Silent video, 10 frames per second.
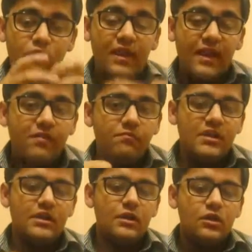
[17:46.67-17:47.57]
it would
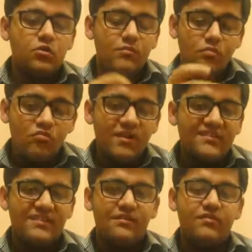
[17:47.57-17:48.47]
help me to
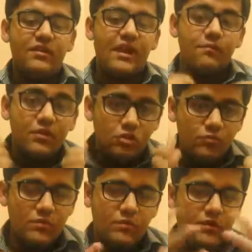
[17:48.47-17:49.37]
improve myself in
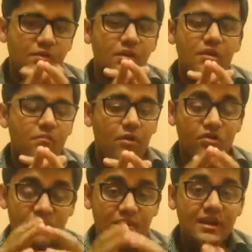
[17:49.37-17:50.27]
helping you people.
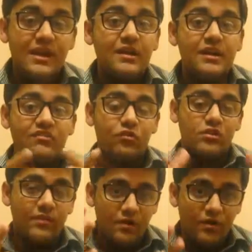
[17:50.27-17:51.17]
Because in the end it
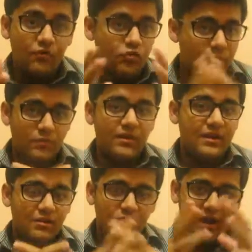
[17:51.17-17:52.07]
is for the betterment of you
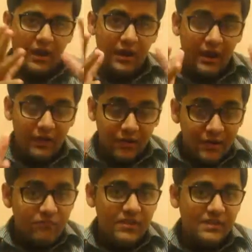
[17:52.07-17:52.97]
people, and I
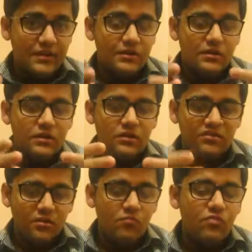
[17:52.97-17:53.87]
really feel that
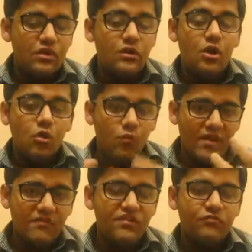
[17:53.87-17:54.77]
someone
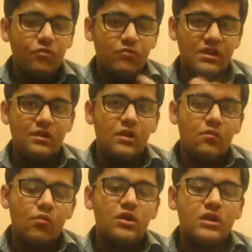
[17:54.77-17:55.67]
who benefits from
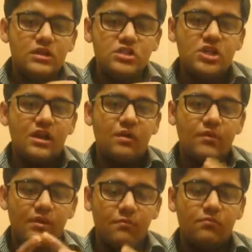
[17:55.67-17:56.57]
me would
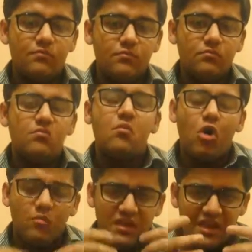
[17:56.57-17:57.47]
inshallah become
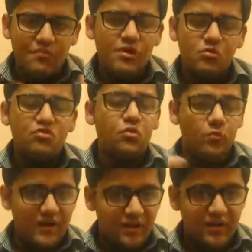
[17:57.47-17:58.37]
or be able to
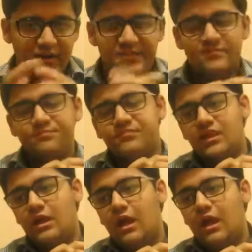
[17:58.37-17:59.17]
score better grades.